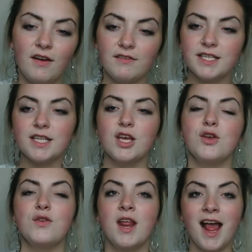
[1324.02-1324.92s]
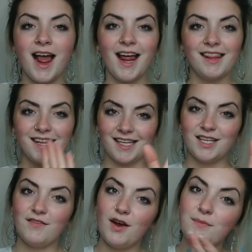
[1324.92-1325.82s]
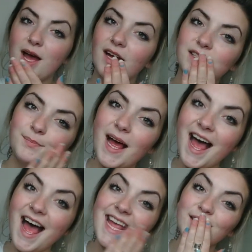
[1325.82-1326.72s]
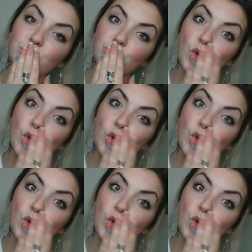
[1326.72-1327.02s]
very soon. Thank you very much. Bye.